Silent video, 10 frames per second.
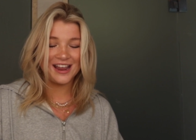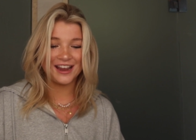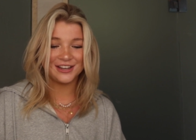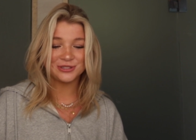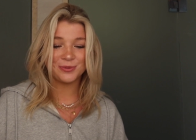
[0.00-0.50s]

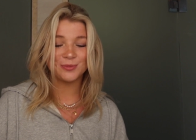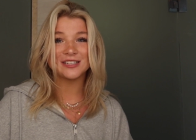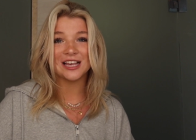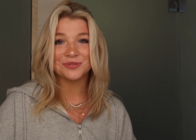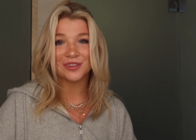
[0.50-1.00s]
I used to be
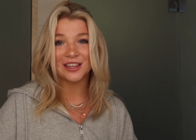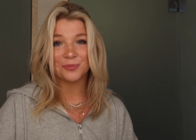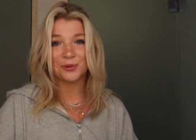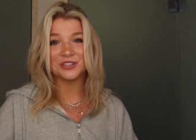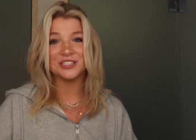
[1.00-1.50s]
obsessed with, like,
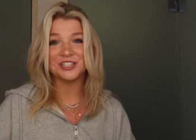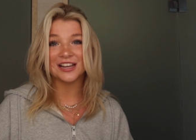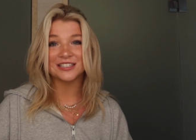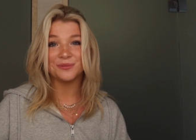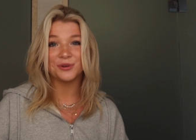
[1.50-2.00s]
the Percy
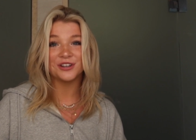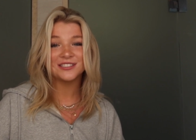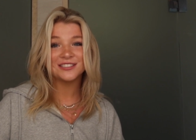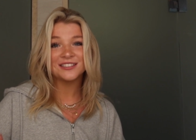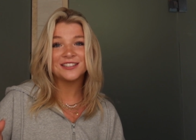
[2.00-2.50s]
Jackson
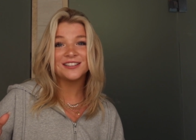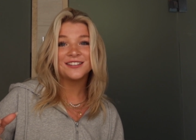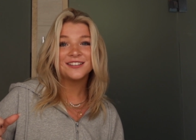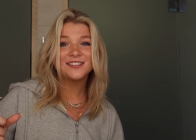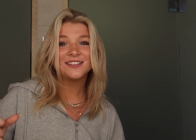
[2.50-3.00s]
books
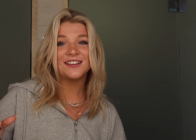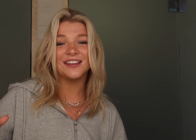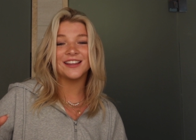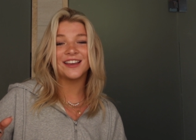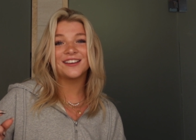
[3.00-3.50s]

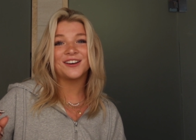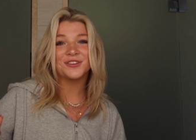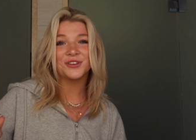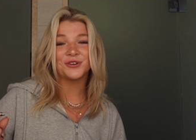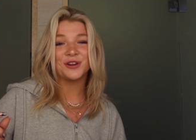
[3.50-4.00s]
and like
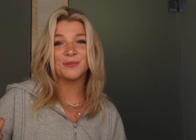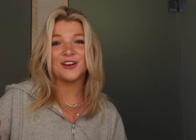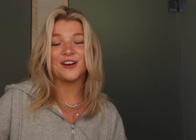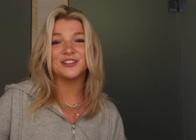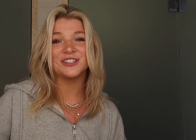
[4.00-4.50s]
the Greek
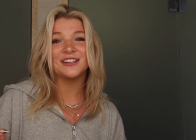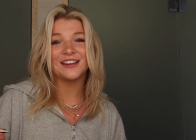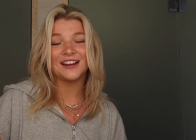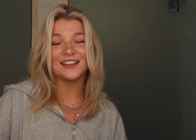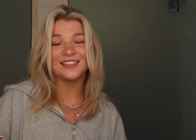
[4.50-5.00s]
mythology,
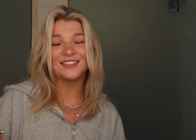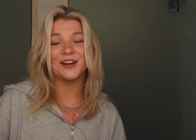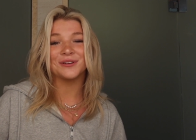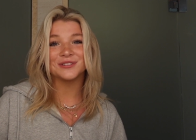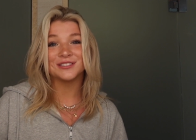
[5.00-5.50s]
and I
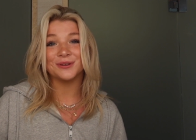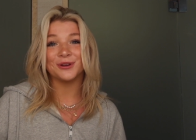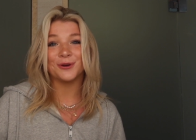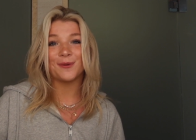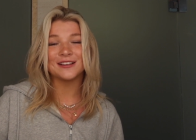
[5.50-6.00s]
thought it was so
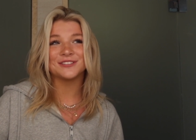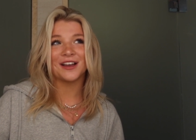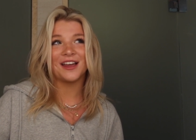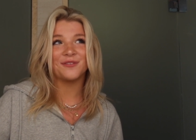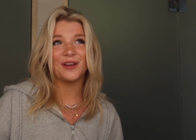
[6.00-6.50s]
dope. I still
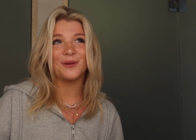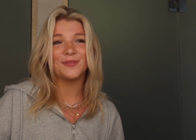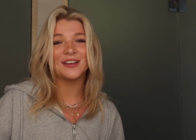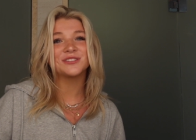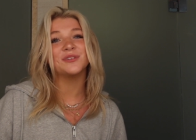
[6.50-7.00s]
kind of am.
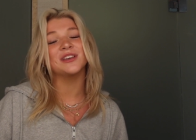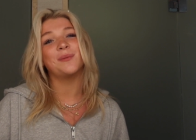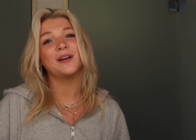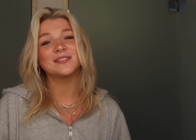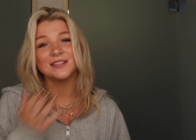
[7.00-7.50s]
That's really
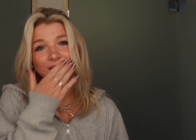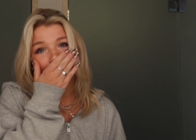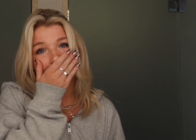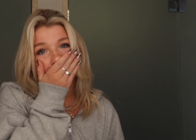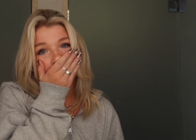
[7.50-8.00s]
embarrassing to
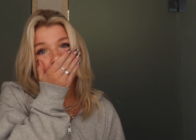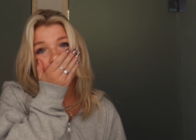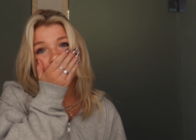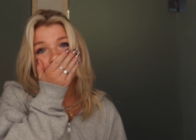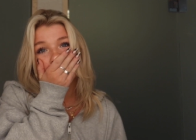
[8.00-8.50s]
admit.
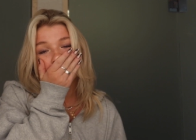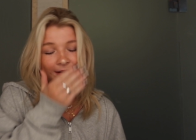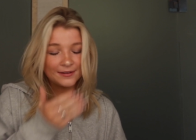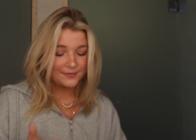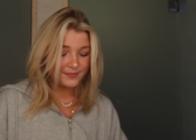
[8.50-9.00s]
Oh,
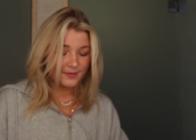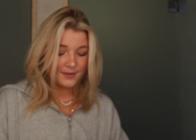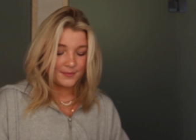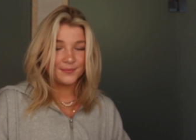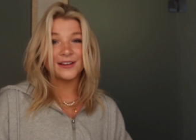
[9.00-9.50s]

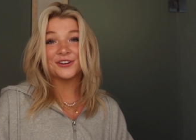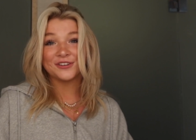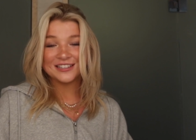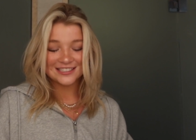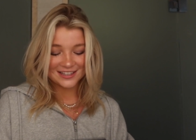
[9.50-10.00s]
but
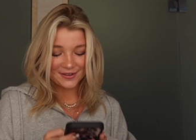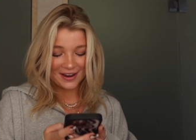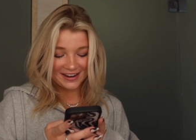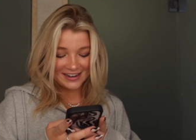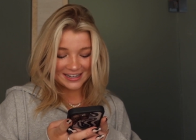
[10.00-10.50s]
Greece.
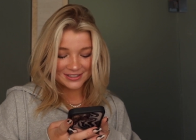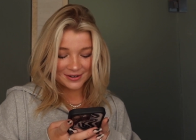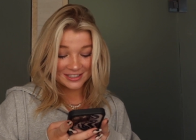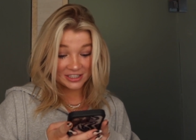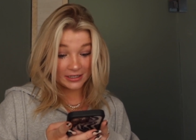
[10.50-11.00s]
Okay, next
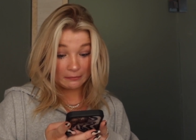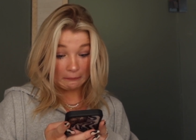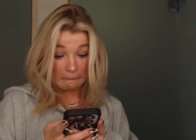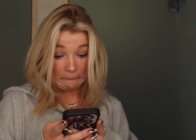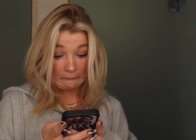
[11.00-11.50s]
question.
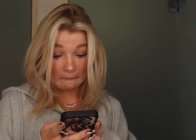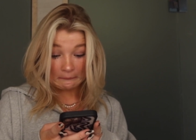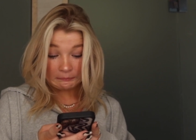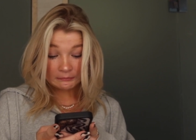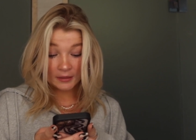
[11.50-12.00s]

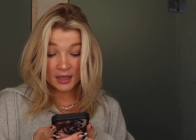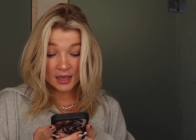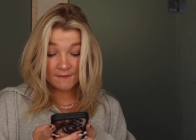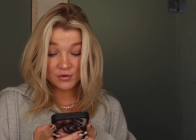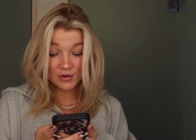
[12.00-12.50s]

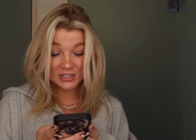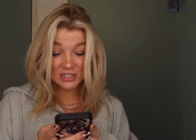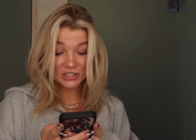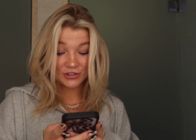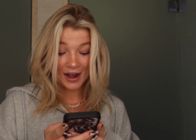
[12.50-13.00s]
If you would just
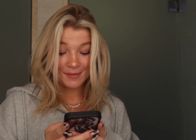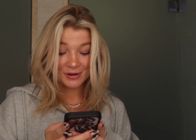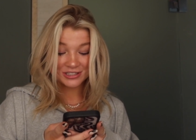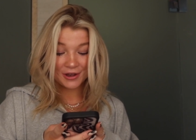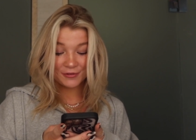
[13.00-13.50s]
describe
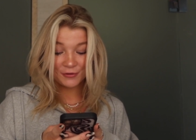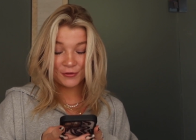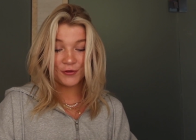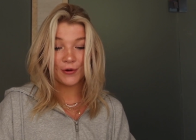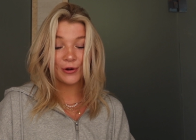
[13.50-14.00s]
yourself in
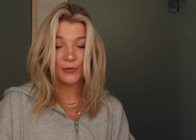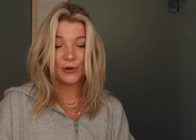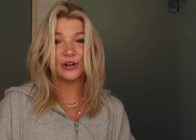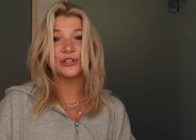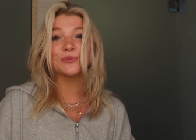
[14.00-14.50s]
four
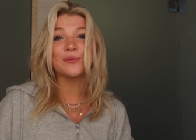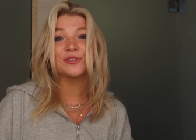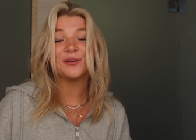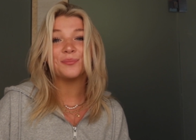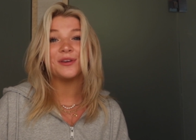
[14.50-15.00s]
words, what would
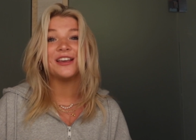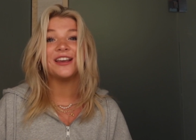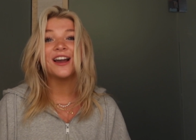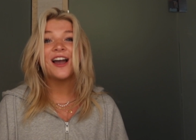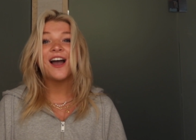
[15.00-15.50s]
they be?